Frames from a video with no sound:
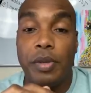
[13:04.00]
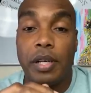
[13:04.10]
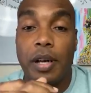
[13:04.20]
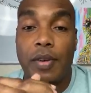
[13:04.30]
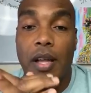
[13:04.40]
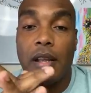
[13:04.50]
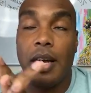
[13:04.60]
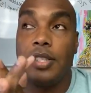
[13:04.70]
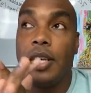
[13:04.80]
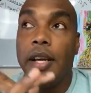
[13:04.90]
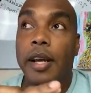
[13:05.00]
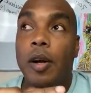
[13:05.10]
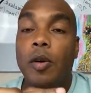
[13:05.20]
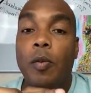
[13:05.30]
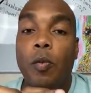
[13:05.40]
the new book, GovCon launch.
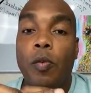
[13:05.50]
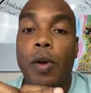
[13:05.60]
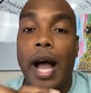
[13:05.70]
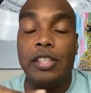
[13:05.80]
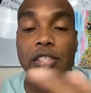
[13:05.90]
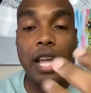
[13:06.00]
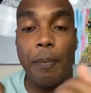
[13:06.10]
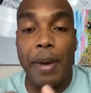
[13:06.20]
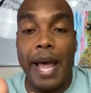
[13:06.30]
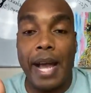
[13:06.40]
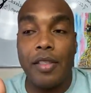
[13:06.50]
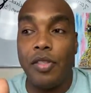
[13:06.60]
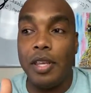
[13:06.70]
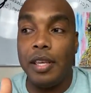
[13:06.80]
I just got back